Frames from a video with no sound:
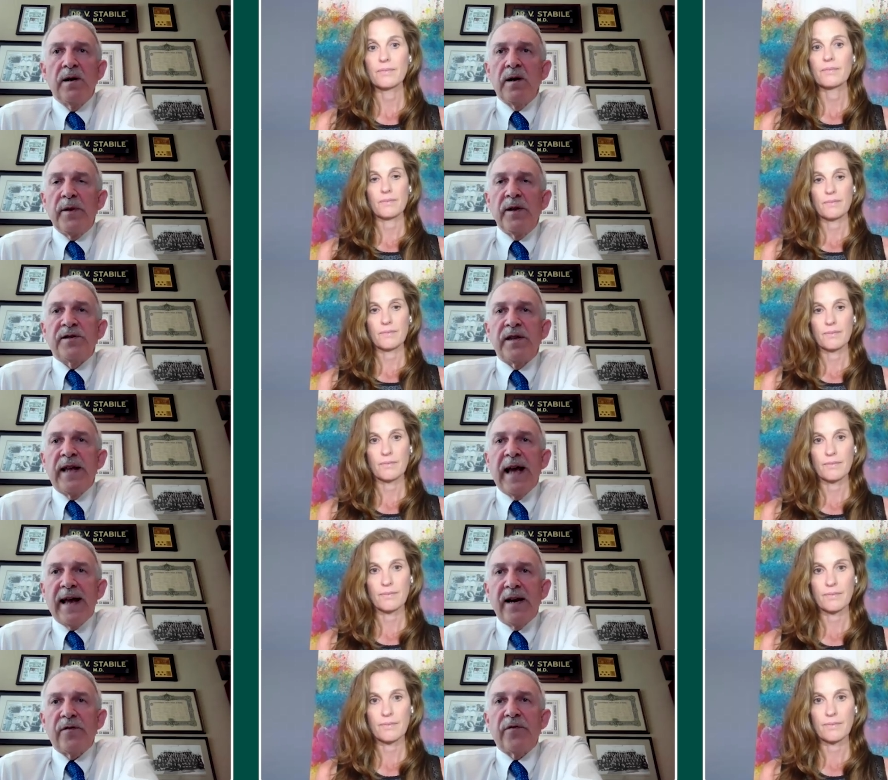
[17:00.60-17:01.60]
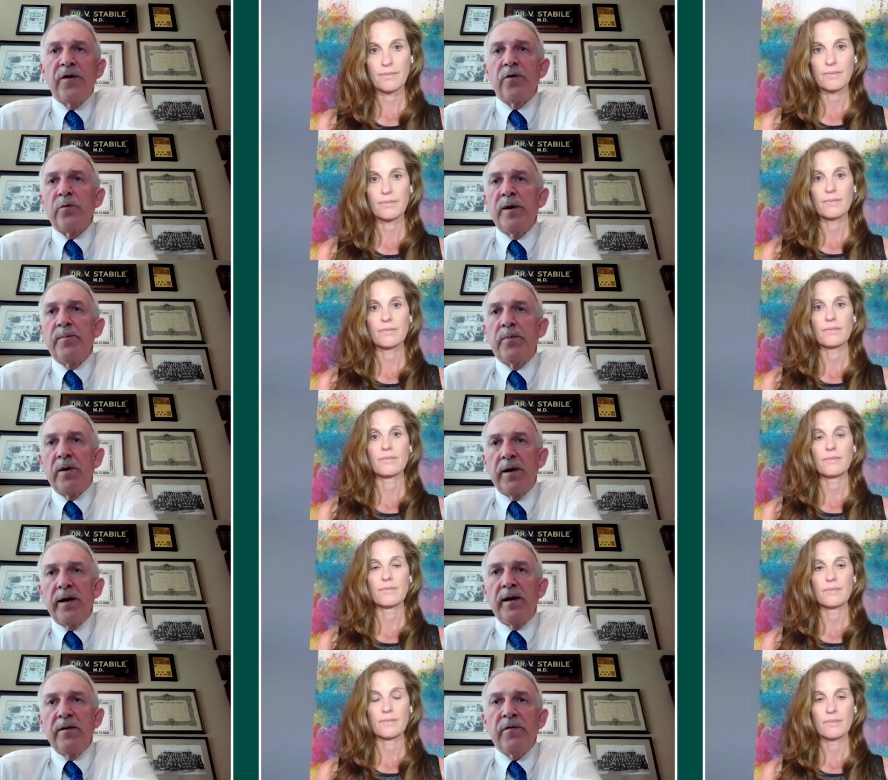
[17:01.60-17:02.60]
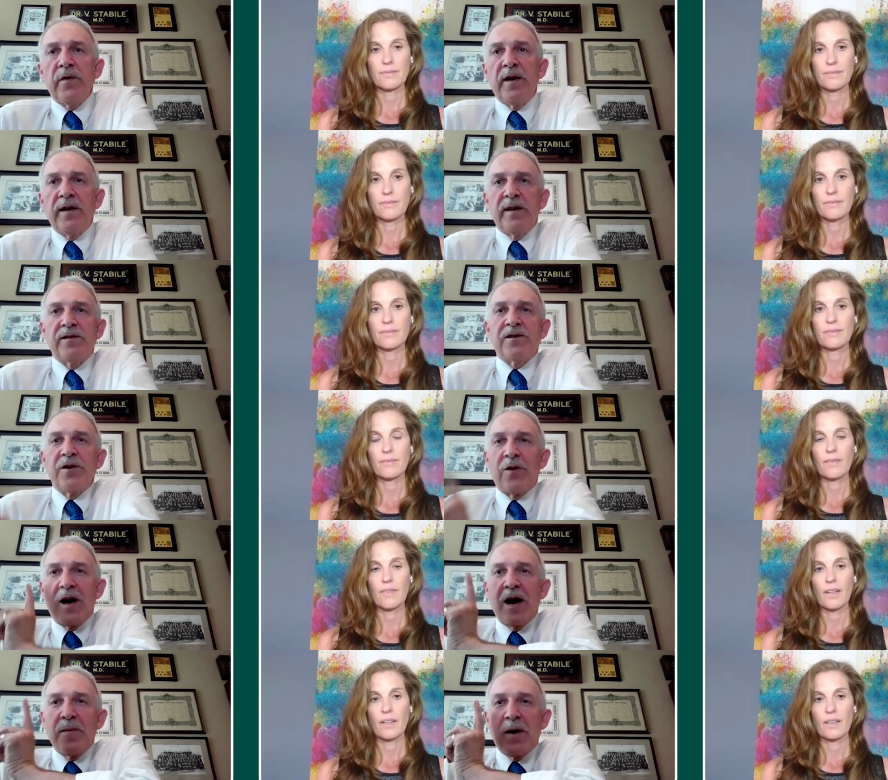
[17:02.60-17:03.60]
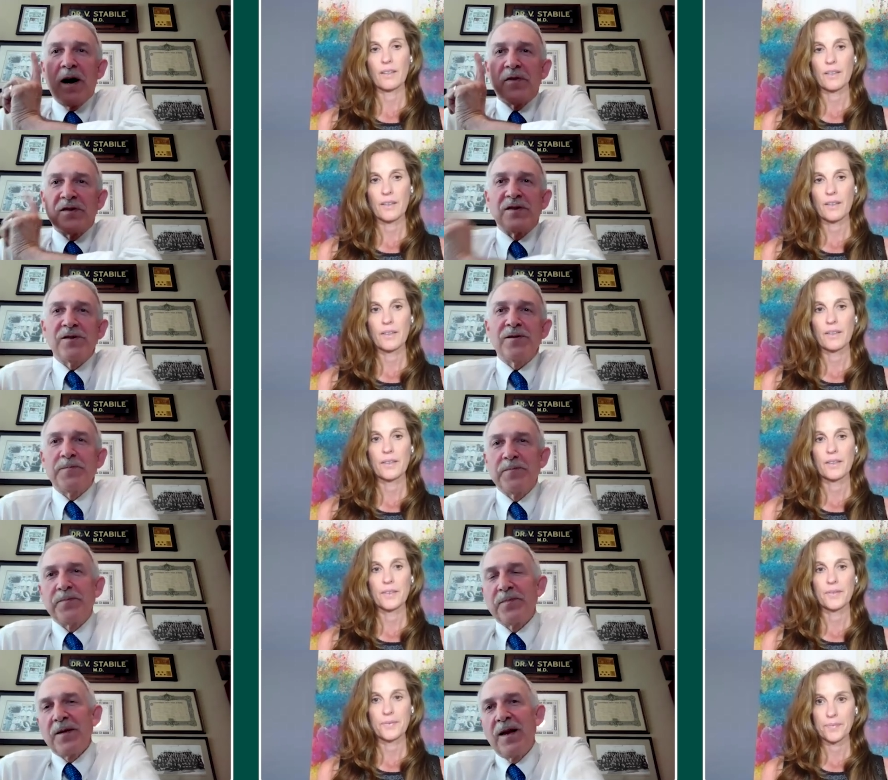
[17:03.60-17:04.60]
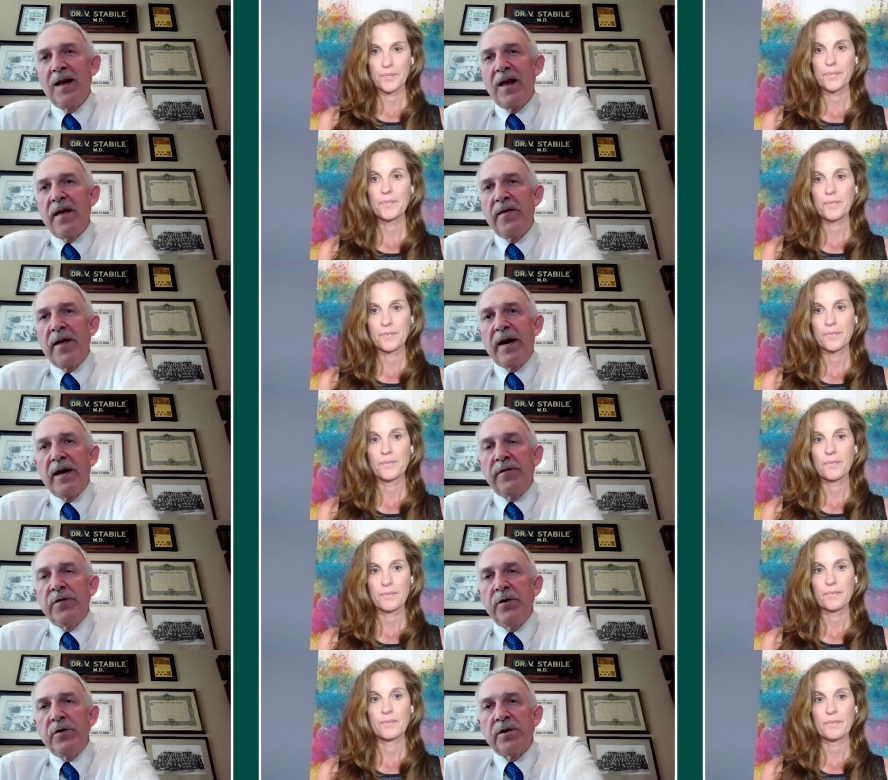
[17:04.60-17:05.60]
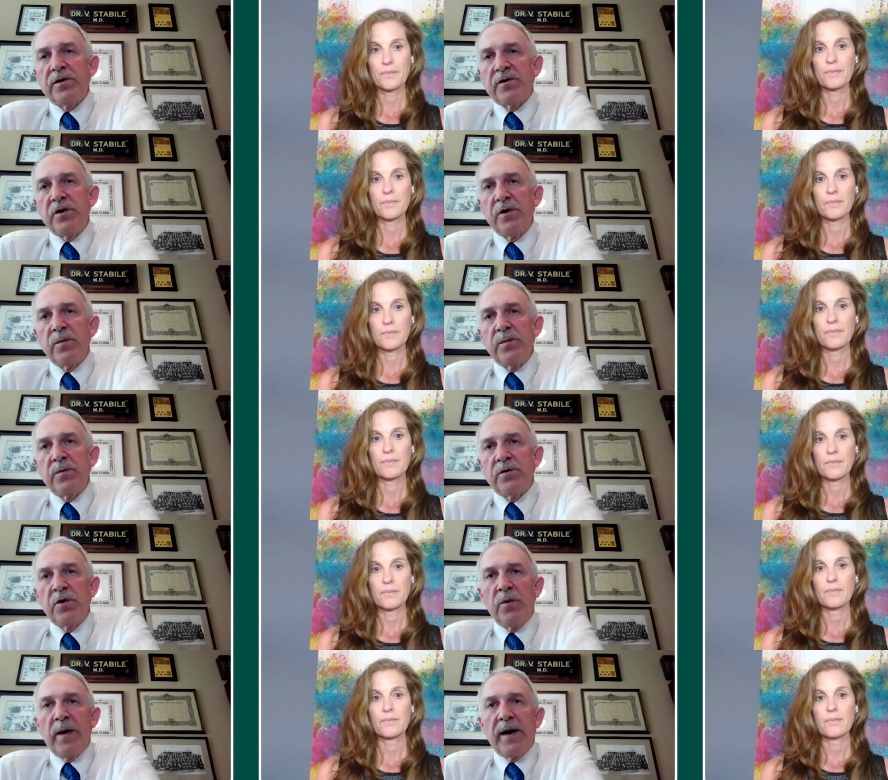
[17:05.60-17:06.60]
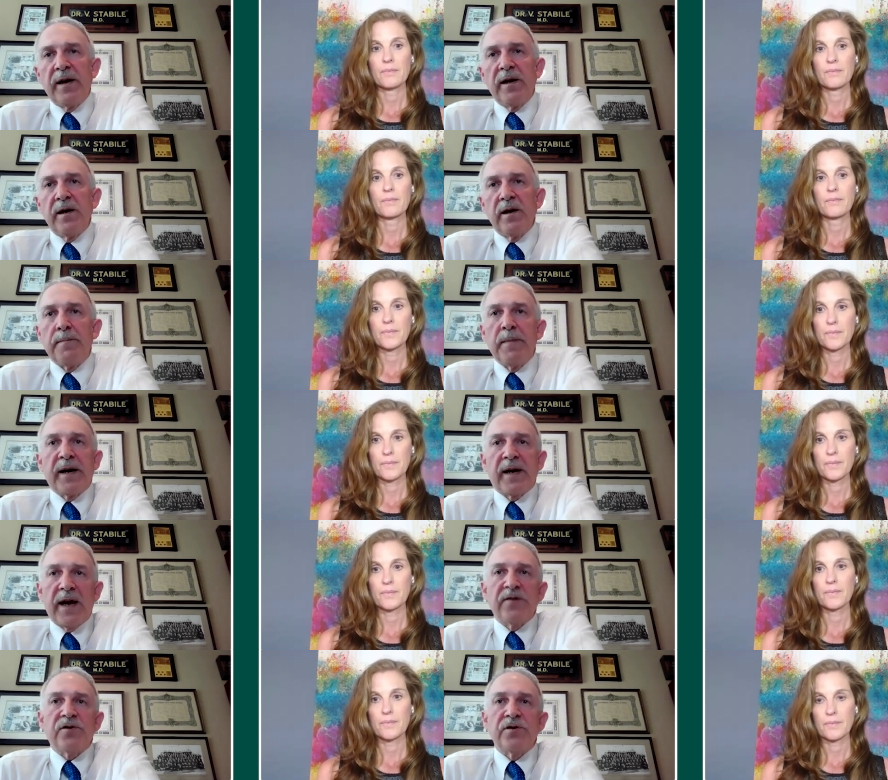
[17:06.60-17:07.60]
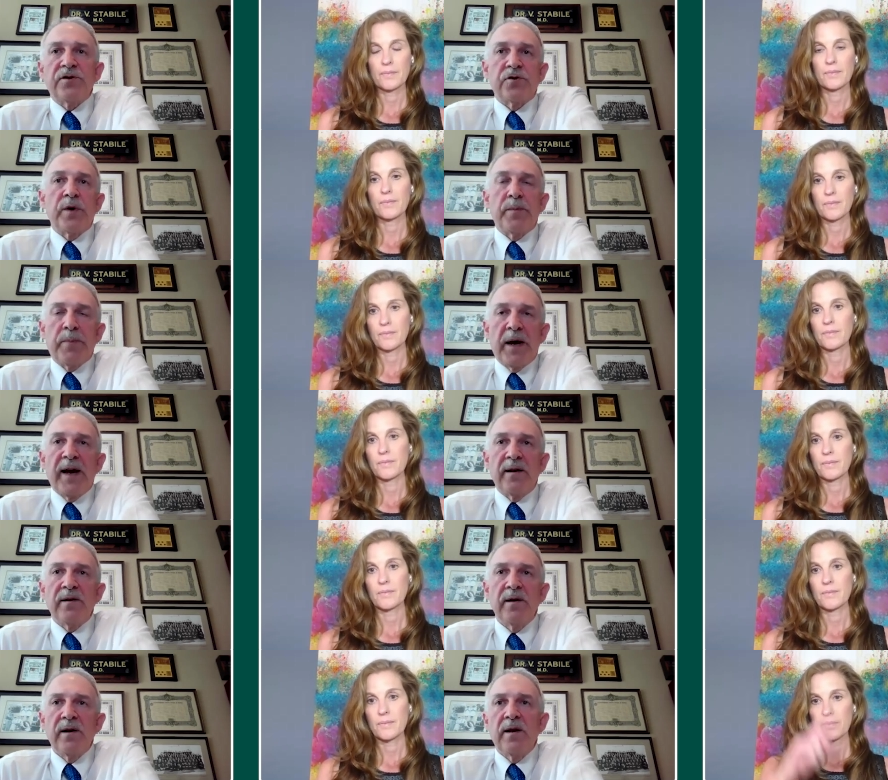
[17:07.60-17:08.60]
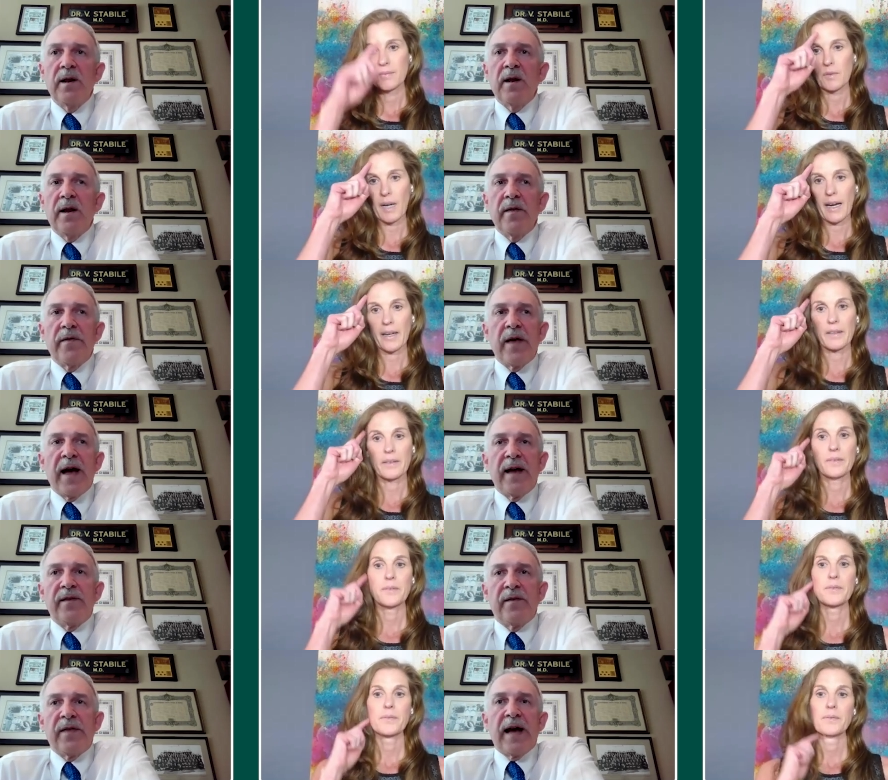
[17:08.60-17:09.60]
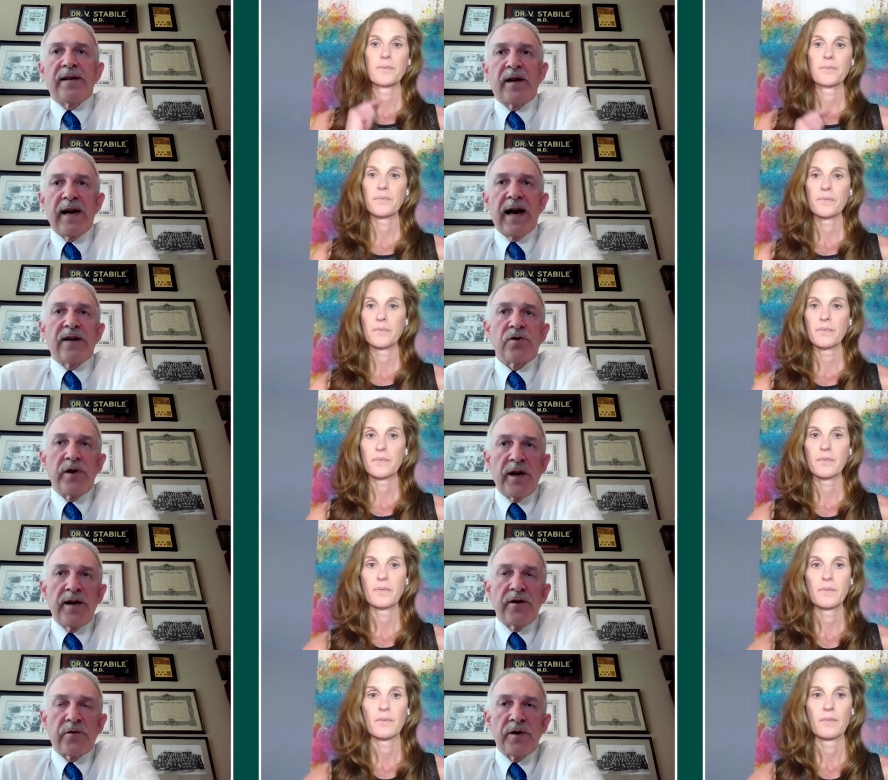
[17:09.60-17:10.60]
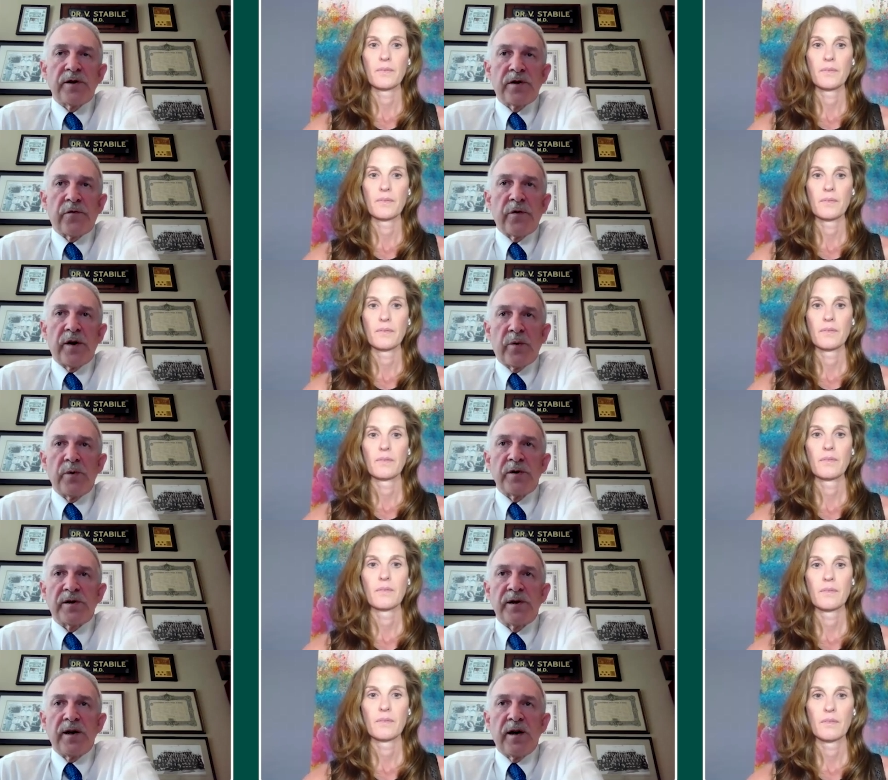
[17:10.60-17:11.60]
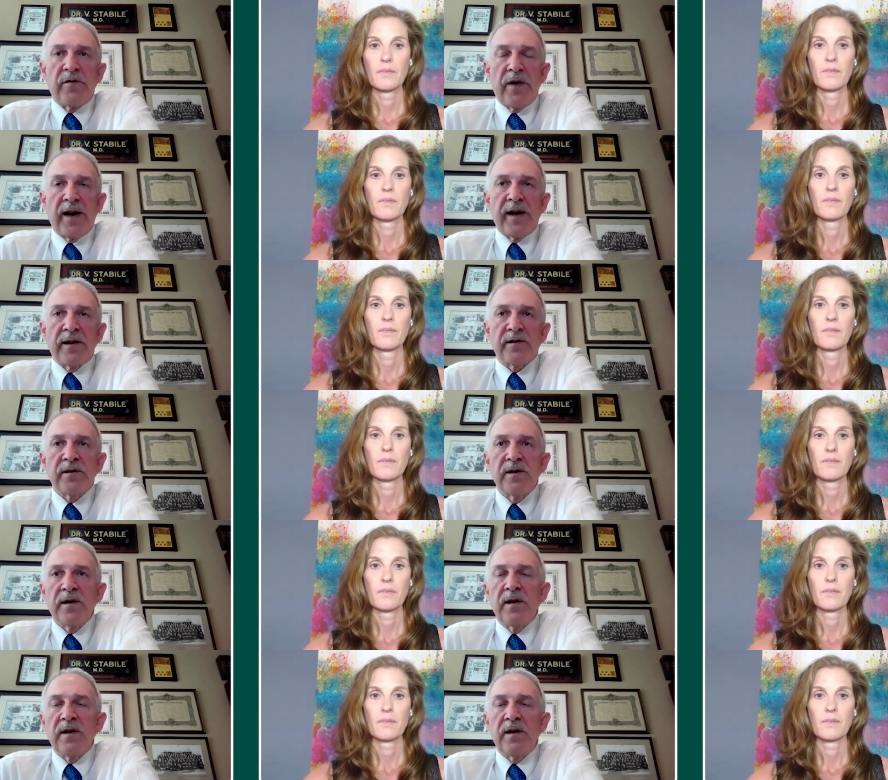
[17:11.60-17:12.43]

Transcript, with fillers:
Speaker 1: at least in the headache field, we believe that it's still a hypothesis that if you consume too many medications to treat pain, right. that that can actually increase the frequency of headaches.